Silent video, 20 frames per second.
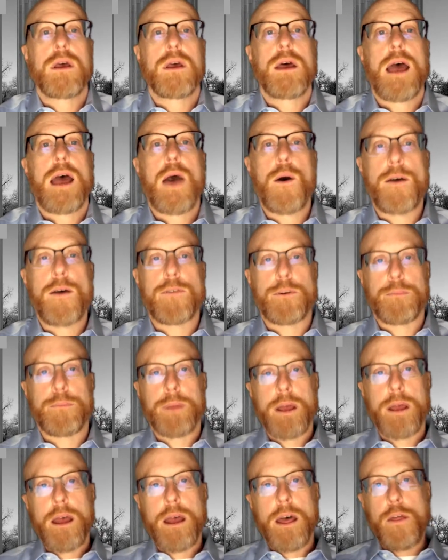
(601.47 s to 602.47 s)
However,
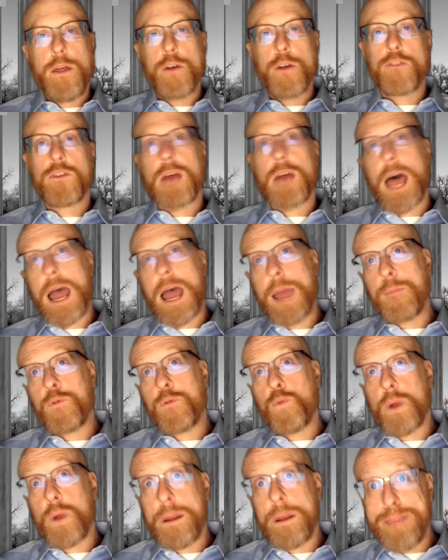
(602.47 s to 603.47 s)
There's times
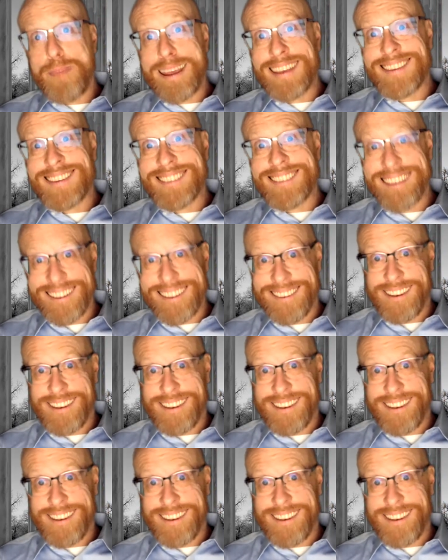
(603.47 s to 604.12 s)
when it makes sense